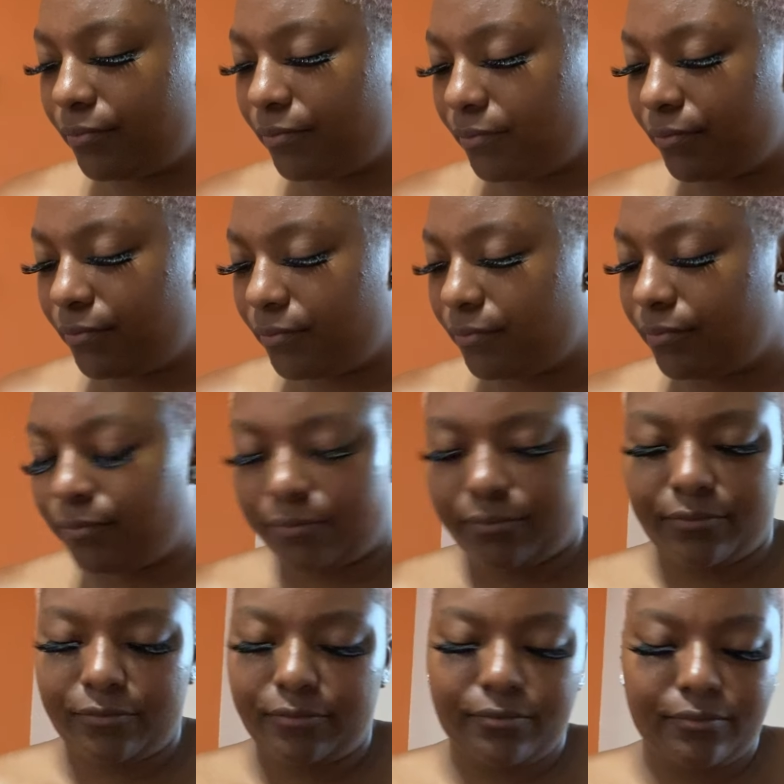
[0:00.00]

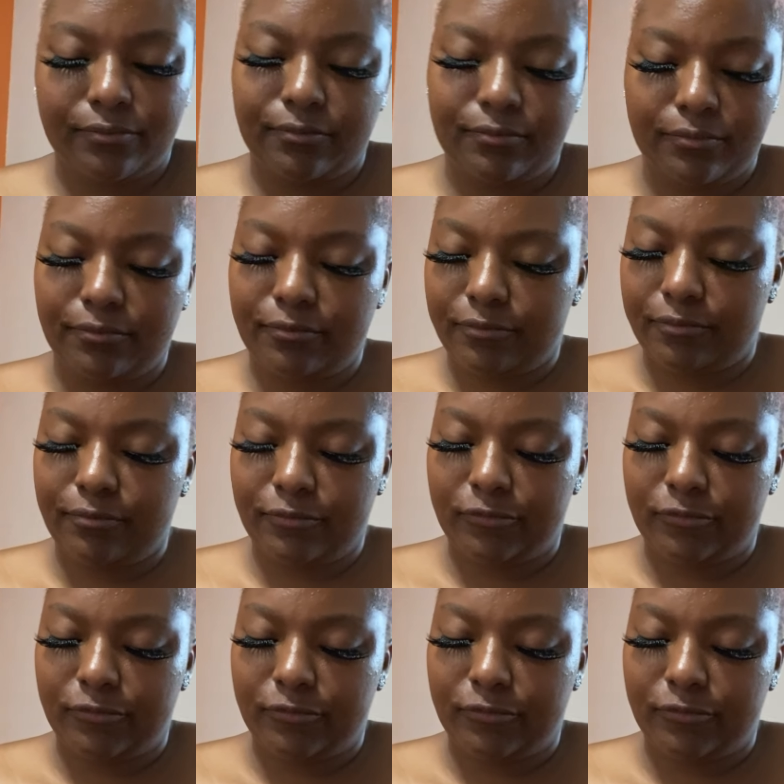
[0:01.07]
Man, watch out, Tony.